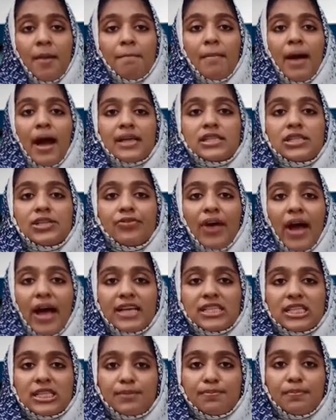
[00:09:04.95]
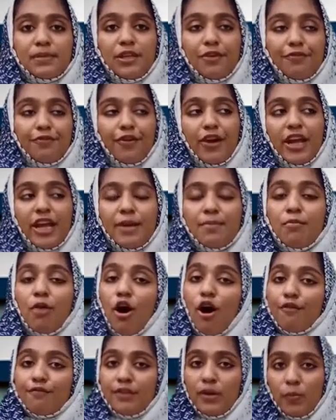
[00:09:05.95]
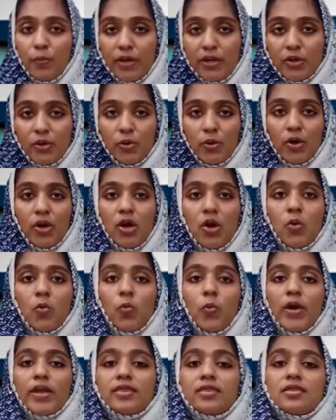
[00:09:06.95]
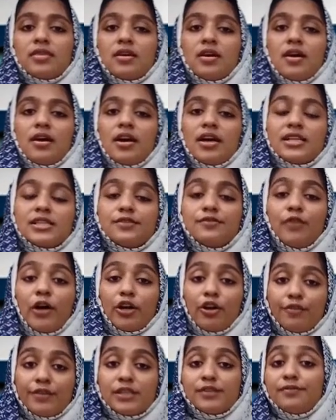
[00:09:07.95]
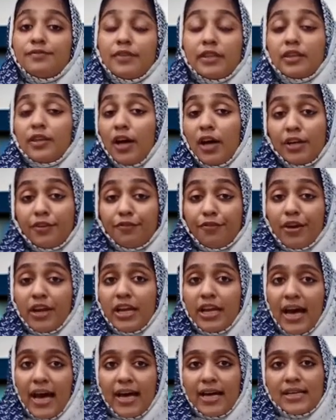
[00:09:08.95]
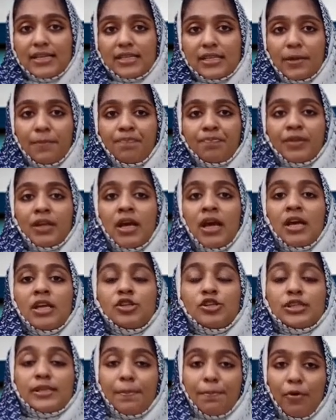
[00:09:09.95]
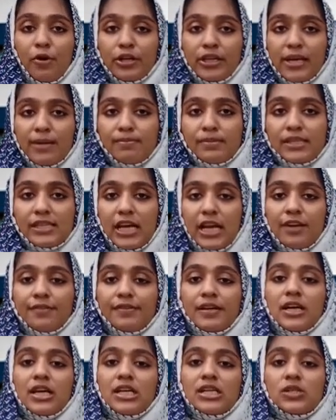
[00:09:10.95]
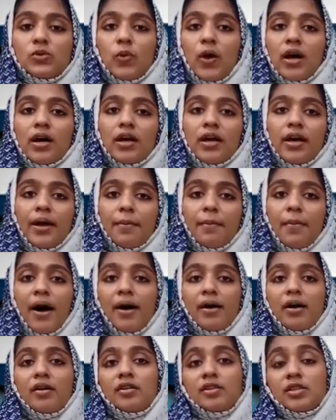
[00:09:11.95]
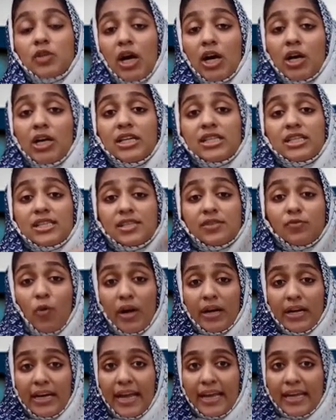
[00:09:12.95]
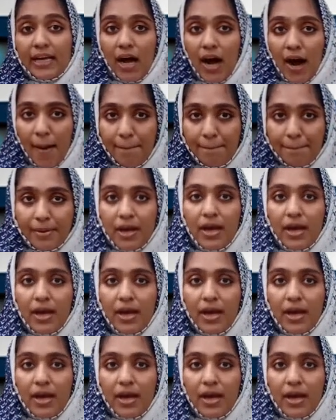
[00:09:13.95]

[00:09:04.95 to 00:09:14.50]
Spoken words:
Max grasped the frame of the window with one of his withered free hand to support himself, swung his one leg up